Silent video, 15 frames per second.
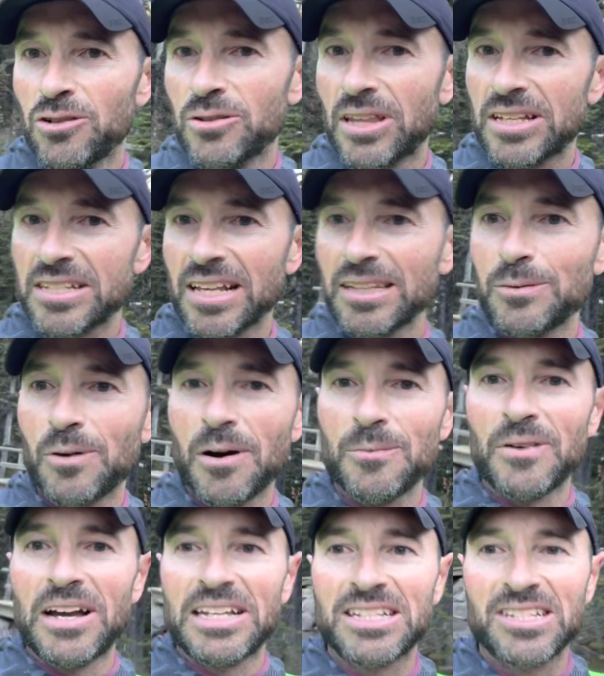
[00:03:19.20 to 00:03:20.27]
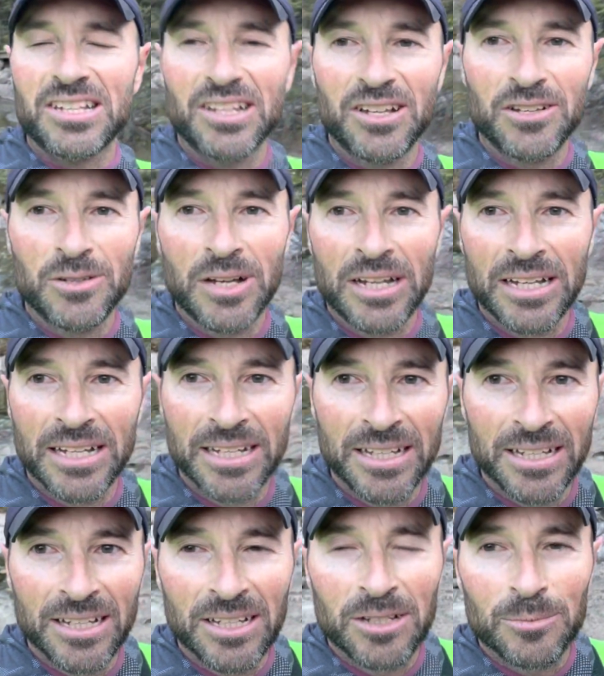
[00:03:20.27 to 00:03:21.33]
there's only one way to
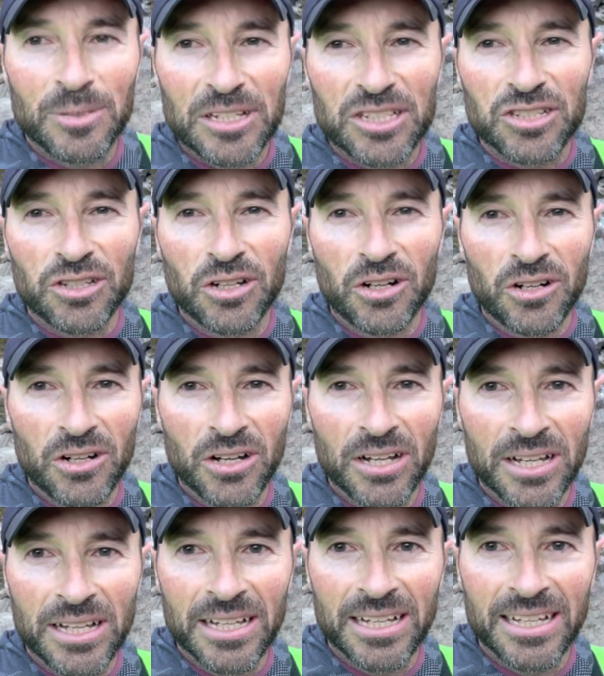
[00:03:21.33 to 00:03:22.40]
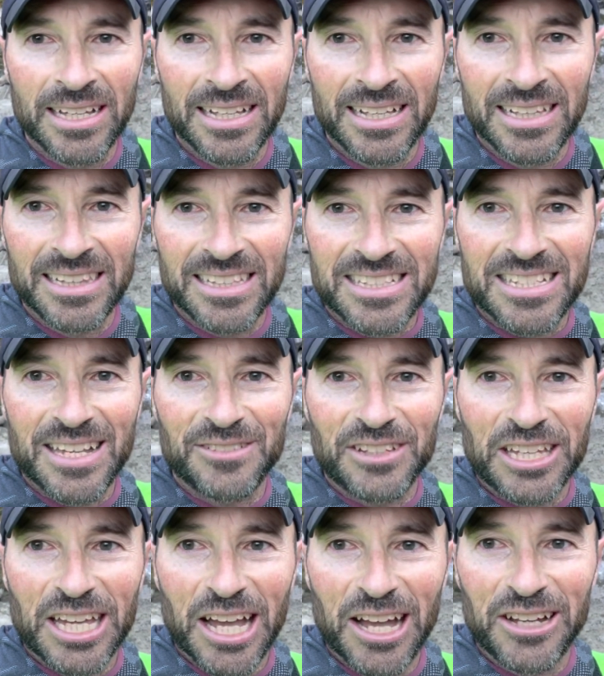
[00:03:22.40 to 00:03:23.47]
be sure. Let's give it
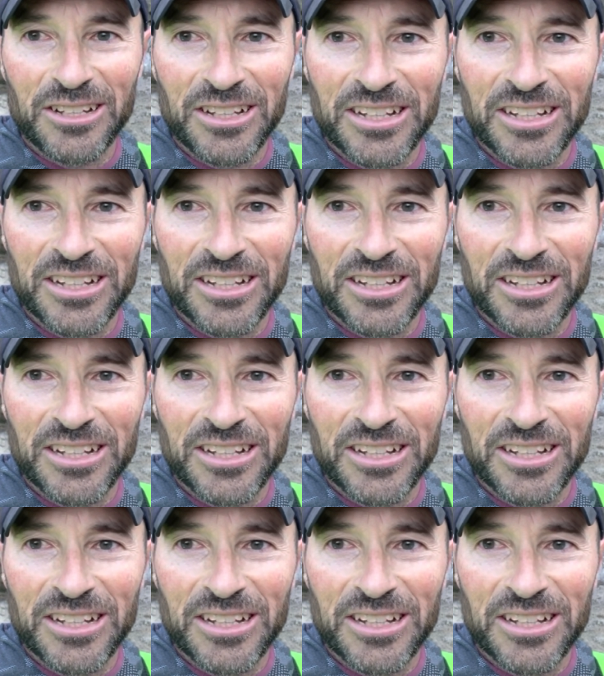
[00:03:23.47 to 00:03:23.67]
a go.